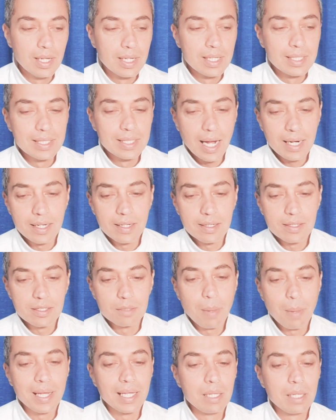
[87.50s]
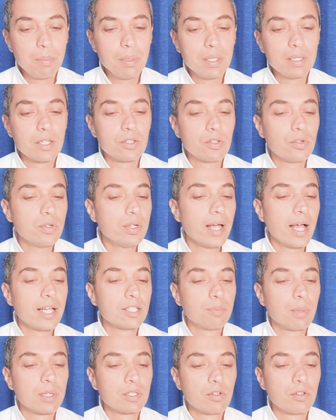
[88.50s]
that is, by keeping the three
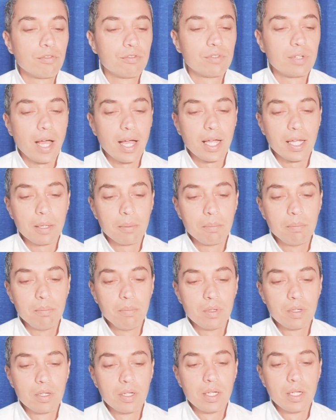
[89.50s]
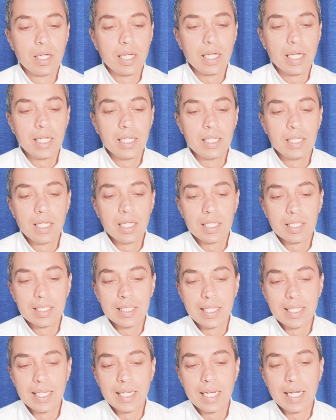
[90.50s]
aspects of time in
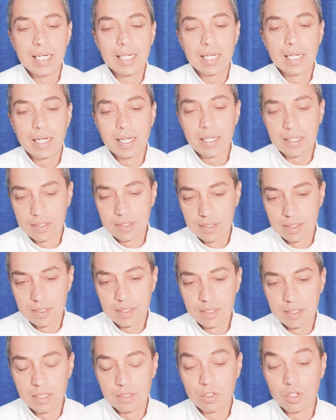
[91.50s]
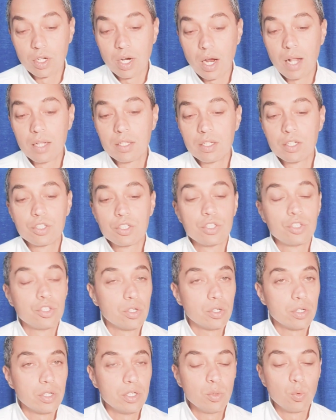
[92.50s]
their intellects, the Trikaldarshi
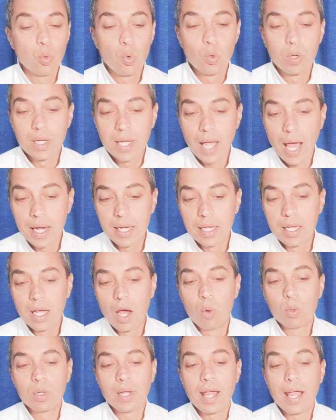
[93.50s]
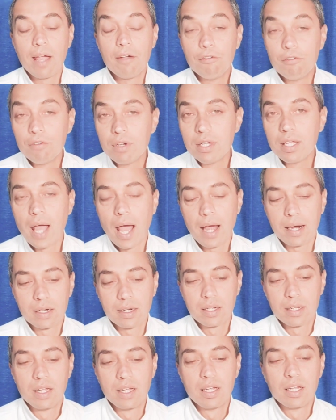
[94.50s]
children who carry out every act
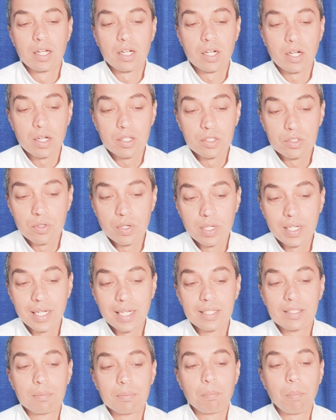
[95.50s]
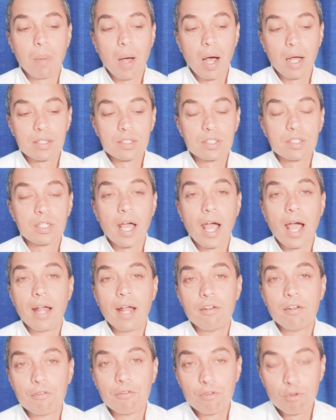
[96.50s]
considering its past and
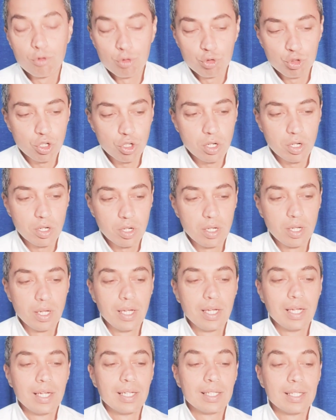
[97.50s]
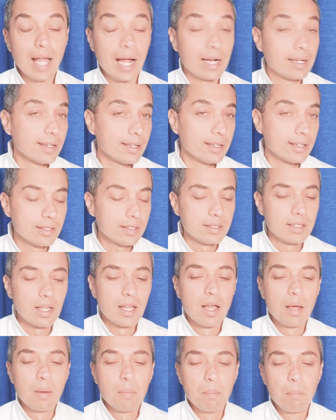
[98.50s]
future, that is,
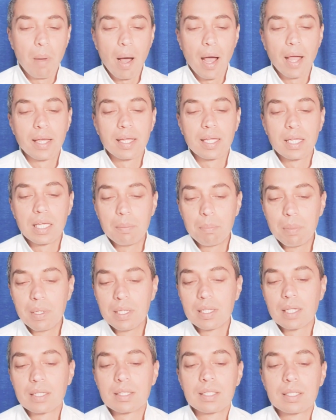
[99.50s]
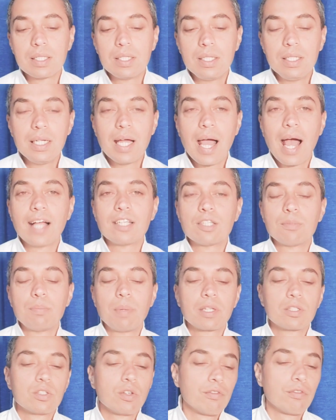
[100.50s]
by keeping the three
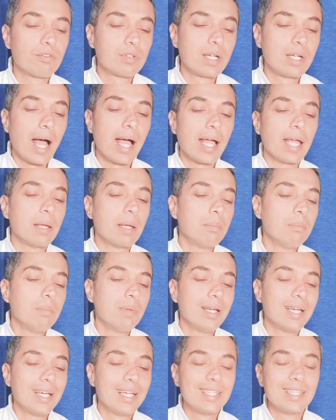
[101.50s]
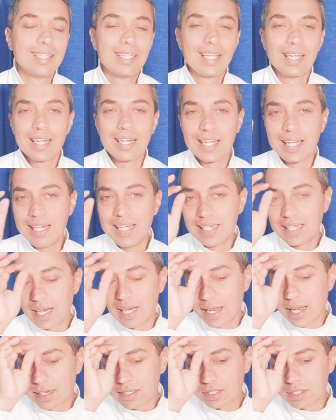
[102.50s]
aspects of time in their
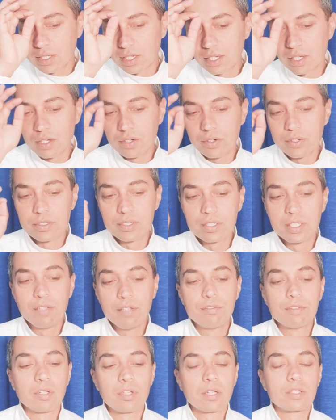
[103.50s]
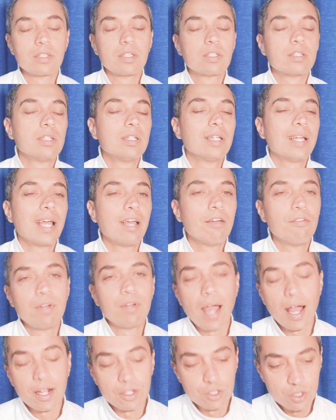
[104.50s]
intellects, receive success in every
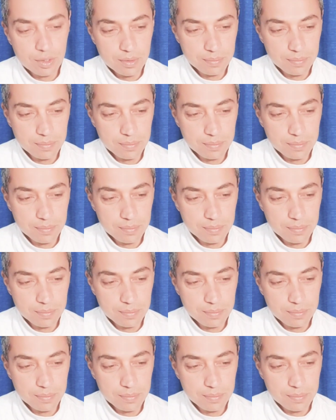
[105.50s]
action.